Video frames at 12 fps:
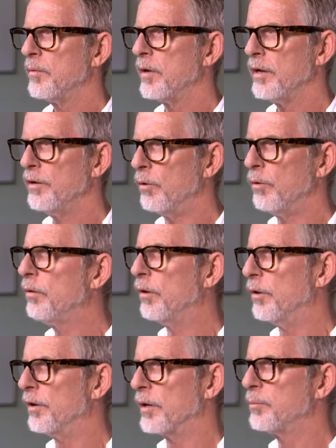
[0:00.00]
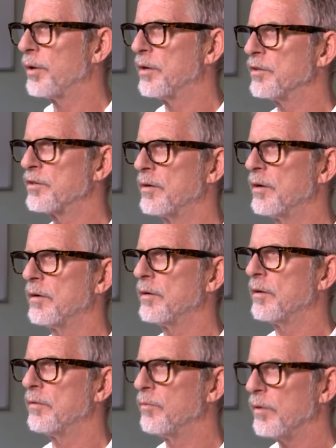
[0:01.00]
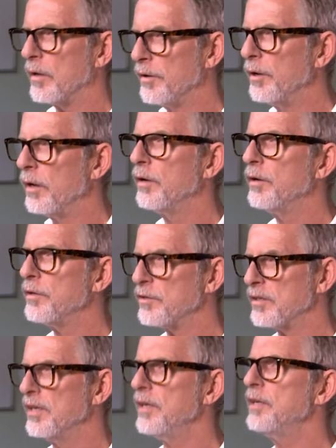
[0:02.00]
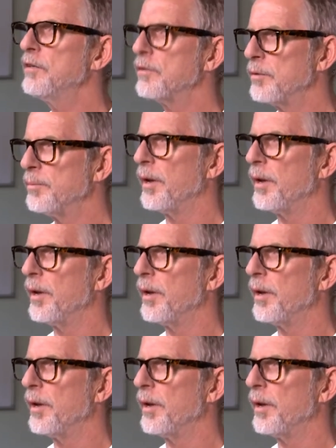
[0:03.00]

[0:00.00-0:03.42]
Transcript: in all learning, because the learners need to